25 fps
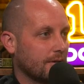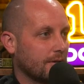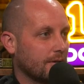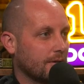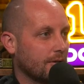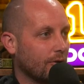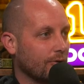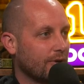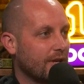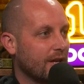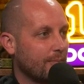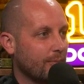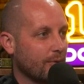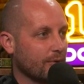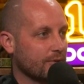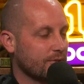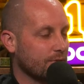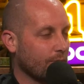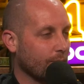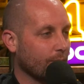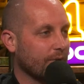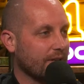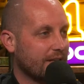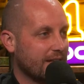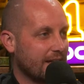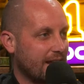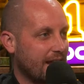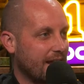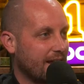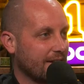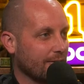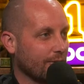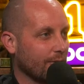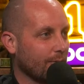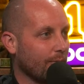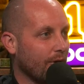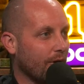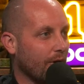Goalkeepers normally can
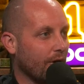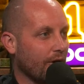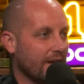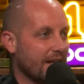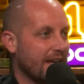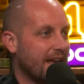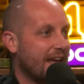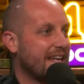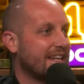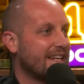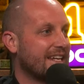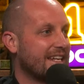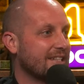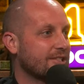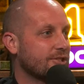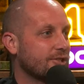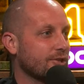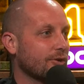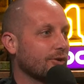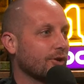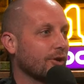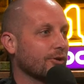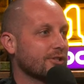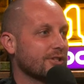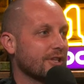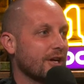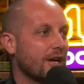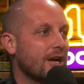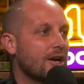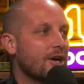handle the ball, and he's so close.